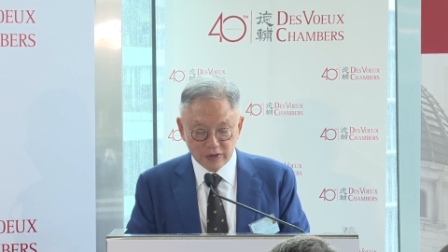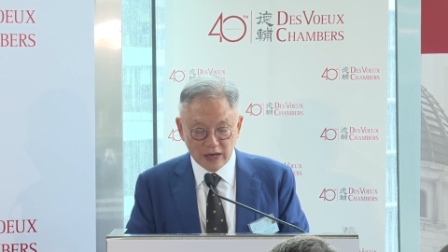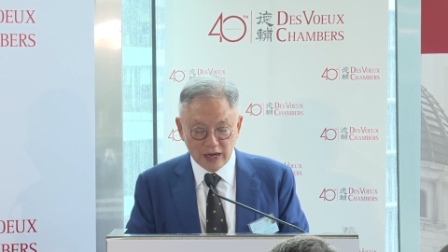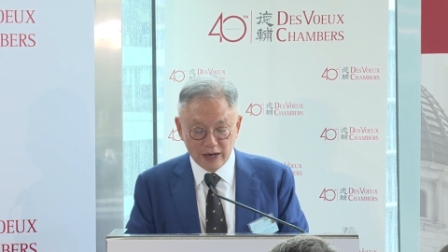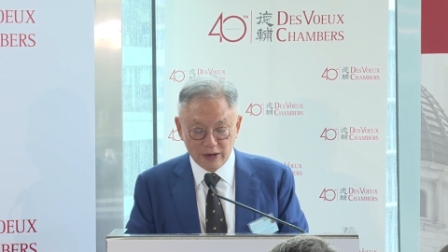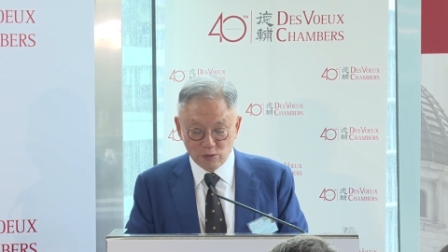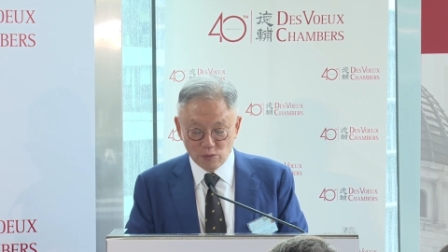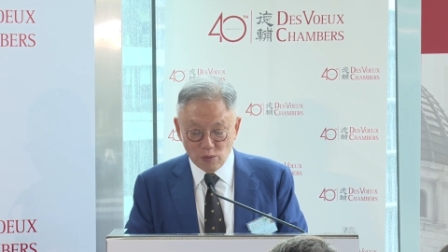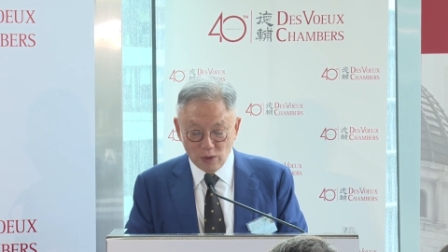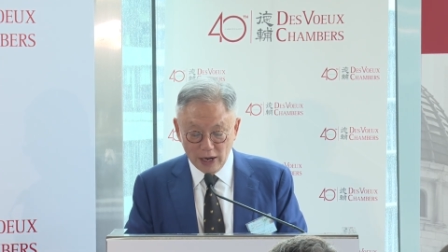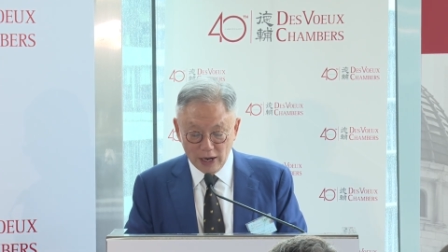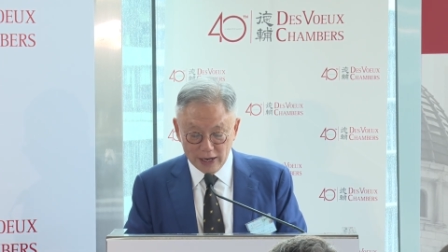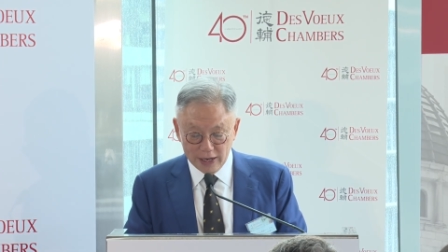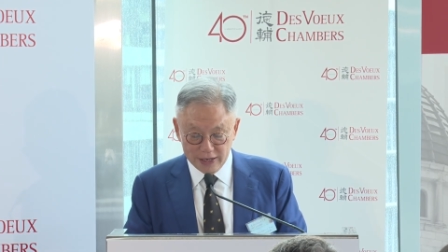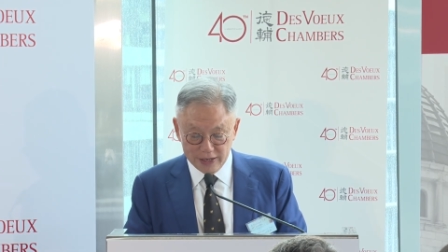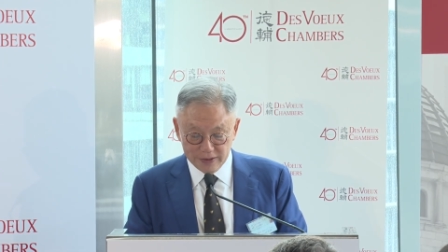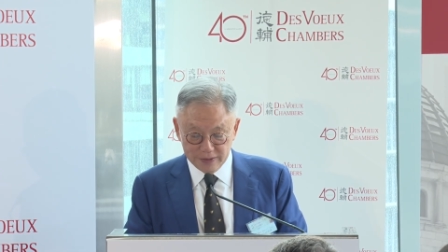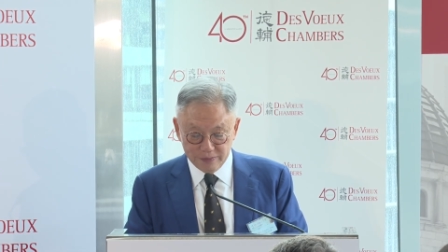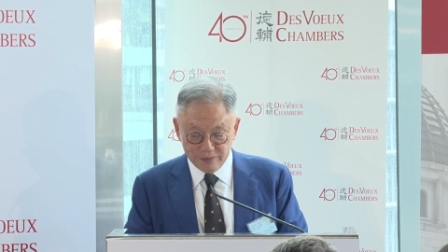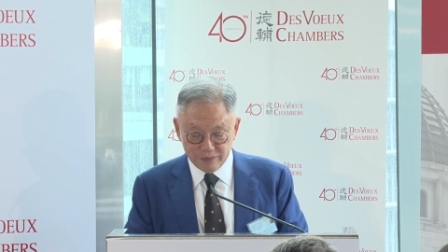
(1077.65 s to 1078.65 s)
and
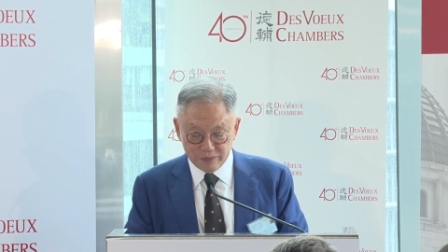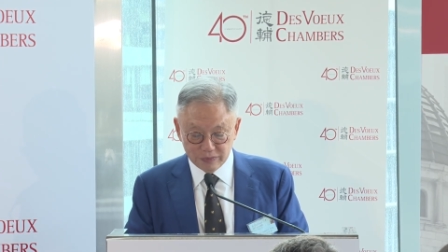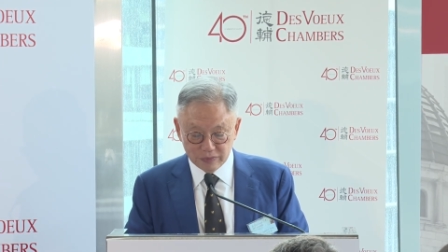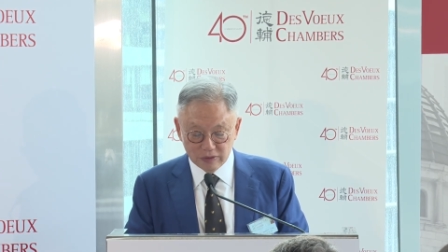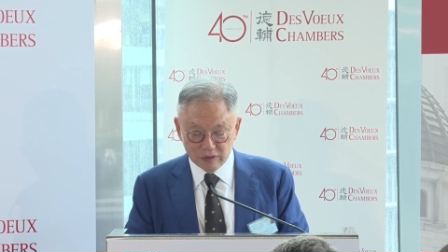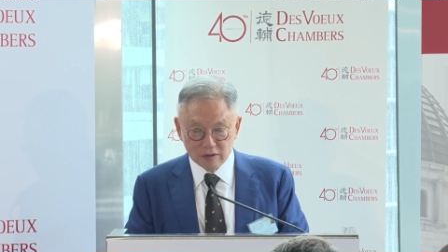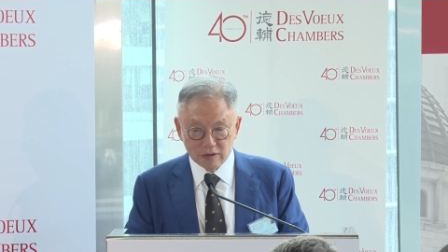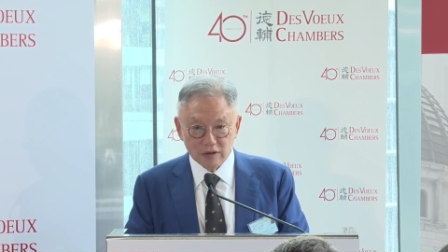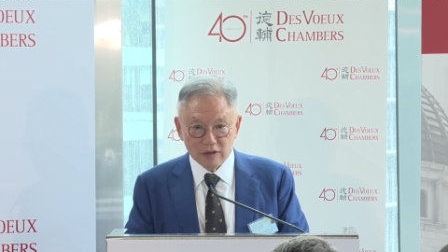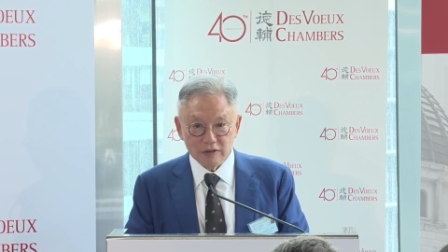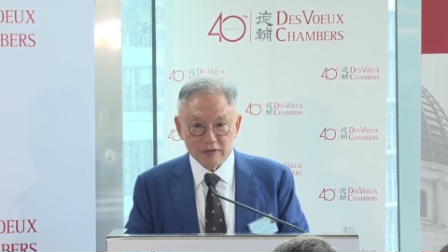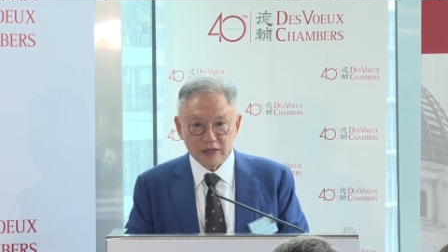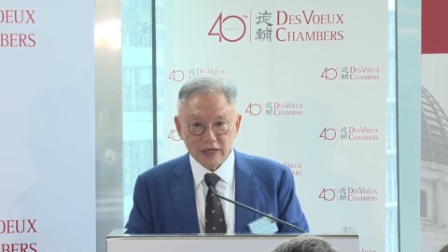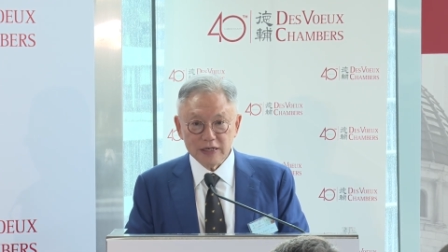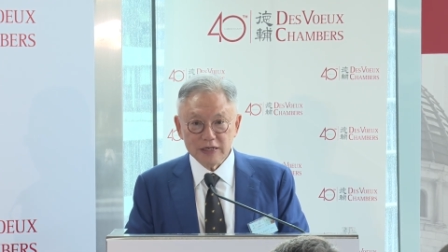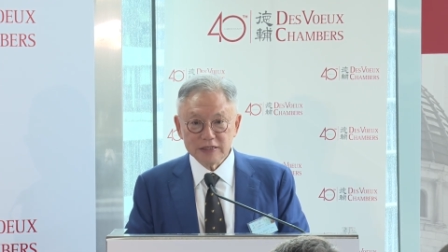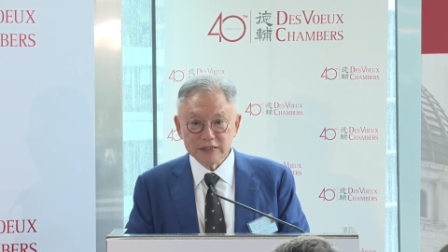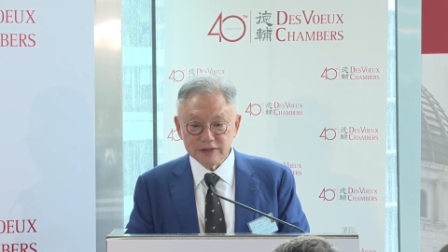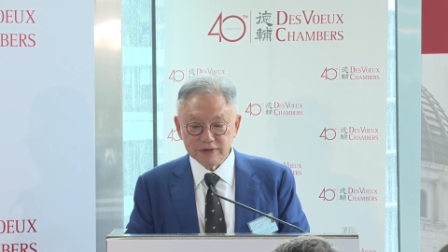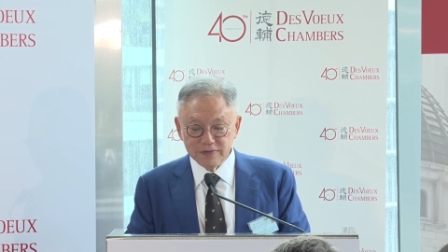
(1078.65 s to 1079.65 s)
why.
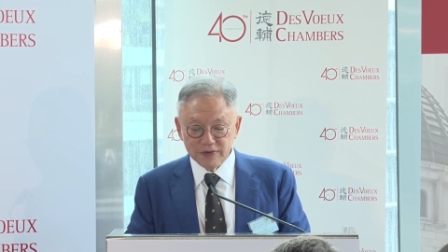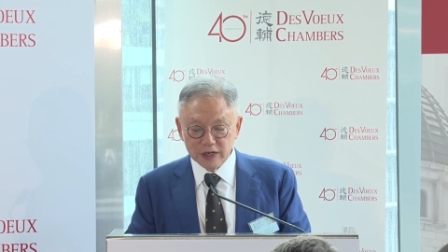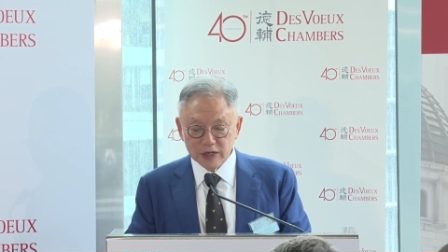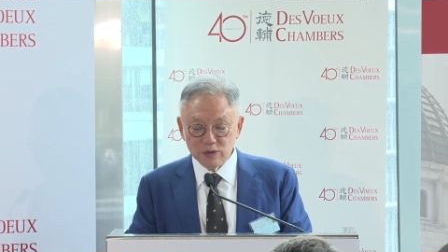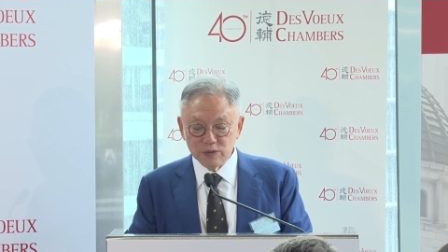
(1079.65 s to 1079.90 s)
That is a very